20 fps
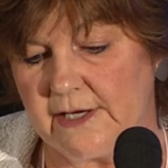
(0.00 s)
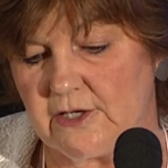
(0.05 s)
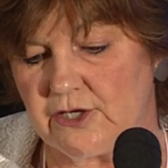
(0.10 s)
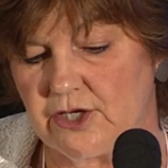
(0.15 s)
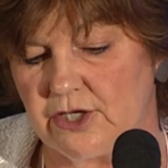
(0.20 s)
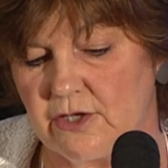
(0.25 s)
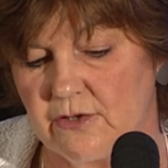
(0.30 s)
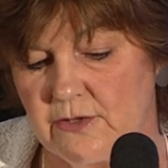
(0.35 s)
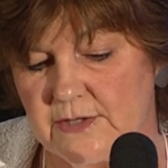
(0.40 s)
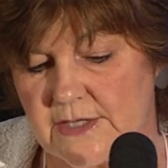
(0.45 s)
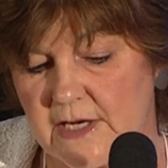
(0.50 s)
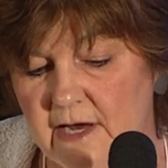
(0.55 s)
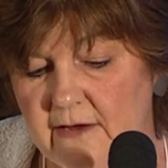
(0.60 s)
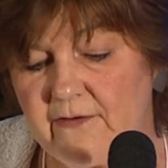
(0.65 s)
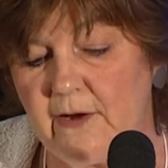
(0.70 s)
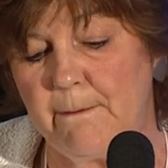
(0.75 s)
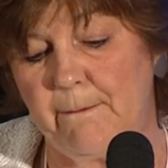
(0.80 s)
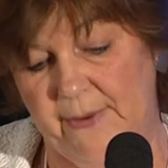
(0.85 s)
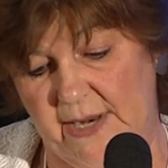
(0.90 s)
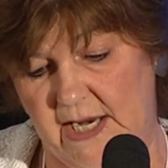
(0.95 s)
issues,
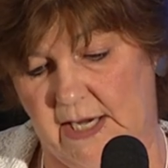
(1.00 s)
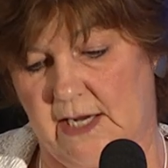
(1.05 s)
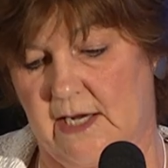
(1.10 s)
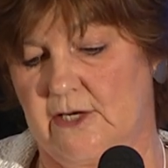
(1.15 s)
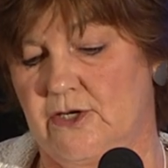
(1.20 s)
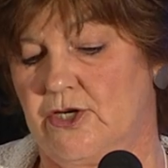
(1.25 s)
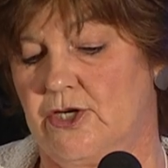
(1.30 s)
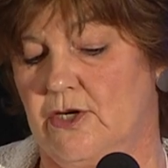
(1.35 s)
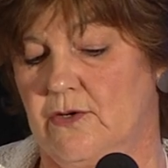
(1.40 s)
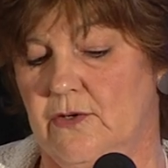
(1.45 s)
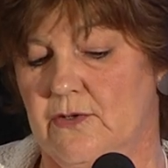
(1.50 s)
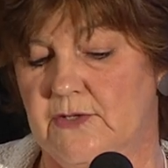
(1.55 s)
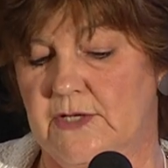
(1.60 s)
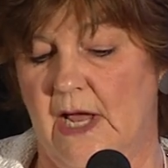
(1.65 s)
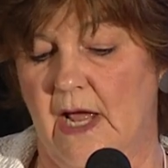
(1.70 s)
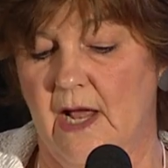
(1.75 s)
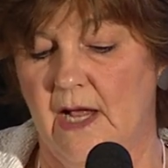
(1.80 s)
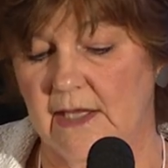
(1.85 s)
even big issues,